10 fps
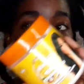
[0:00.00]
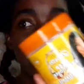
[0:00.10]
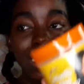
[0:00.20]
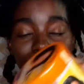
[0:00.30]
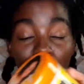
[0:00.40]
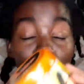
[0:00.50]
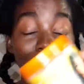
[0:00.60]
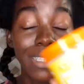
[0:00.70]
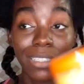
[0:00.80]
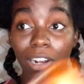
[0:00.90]
this channel, on my
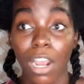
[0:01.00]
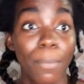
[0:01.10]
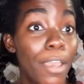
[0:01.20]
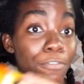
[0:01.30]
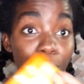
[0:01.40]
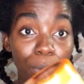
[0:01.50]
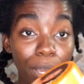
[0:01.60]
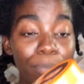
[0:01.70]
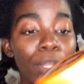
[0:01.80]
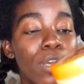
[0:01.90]
Instagram,
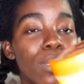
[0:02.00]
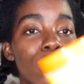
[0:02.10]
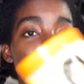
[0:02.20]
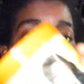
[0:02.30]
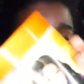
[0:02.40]
everywhere. So